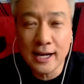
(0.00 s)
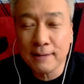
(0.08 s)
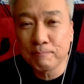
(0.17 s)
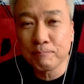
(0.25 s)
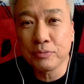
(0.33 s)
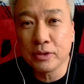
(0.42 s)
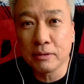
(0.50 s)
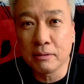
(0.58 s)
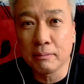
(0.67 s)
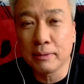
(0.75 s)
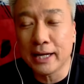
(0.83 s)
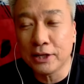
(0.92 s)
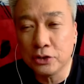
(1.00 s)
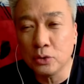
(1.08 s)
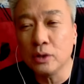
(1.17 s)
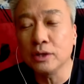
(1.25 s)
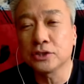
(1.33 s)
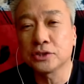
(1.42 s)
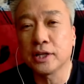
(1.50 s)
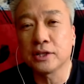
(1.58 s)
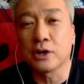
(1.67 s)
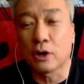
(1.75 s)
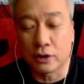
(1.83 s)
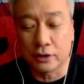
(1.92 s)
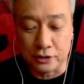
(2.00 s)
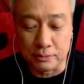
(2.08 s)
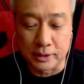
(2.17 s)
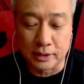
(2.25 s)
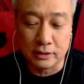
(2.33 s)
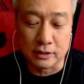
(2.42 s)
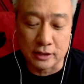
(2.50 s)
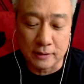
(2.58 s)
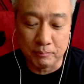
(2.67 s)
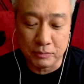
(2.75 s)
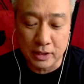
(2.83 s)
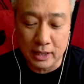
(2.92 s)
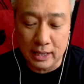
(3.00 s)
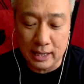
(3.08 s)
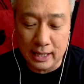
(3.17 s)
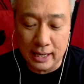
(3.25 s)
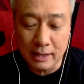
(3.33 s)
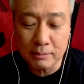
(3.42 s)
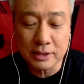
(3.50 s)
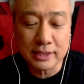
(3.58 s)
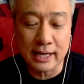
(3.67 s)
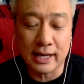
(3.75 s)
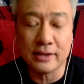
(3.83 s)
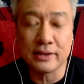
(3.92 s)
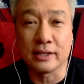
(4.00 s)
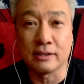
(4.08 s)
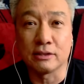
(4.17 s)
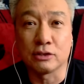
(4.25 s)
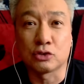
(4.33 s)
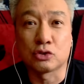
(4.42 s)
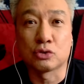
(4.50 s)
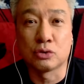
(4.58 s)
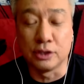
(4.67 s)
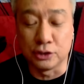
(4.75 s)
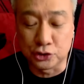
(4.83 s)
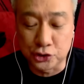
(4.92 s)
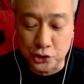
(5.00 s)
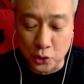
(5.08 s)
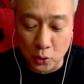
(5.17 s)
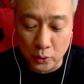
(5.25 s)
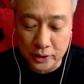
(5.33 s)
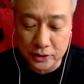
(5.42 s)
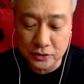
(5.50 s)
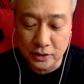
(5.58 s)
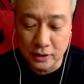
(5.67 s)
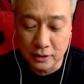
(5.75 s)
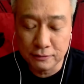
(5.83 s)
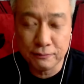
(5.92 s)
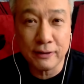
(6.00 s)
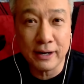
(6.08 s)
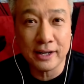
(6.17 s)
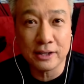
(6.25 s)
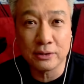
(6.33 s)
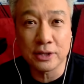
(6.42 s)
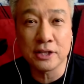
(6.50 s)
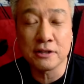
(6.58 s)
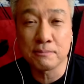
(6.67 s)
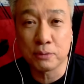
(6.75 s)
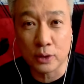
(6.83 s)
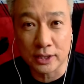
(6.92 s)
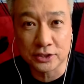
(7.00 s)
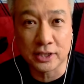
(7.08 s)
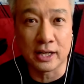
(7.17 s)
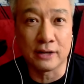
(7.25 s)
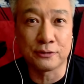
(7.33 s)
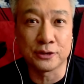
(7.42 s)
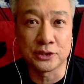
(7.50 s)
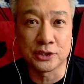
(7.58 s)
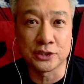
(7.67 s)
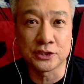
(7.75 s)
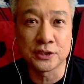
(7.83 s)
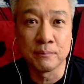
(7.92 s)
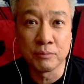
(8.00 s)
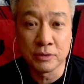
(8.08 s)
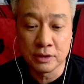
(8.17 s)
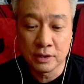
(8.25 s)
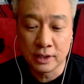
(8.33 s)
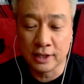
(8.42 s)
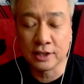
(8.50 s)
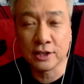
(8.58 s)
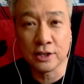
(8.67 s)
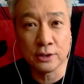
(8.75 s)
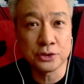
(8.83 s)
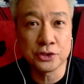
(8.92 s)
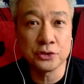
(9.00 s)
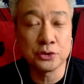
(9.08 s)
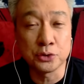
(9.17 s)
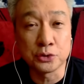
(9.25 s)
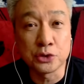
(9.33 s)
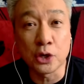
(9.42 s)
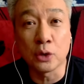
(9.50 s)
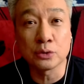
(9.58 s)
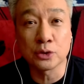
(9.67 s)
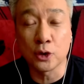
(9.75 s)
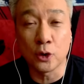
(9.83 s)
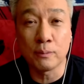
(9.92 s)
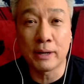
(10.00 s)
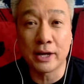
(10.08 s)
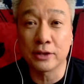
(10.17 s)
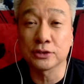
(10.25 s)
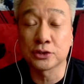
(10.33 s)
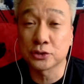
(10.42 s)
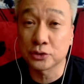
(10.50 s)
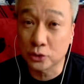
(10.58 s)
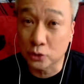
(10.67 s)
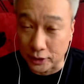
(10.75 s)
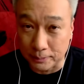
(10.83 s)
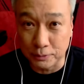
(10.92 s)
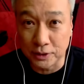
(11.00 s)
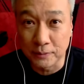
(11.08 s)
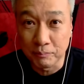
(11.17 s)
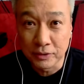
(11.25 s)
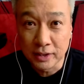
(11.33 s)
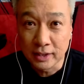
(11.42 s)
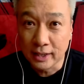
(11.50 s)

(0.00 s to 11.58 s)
But I do understand the argument. Look, I'm a guy that enjoys fiery press conferences and coaches who don't go by the script.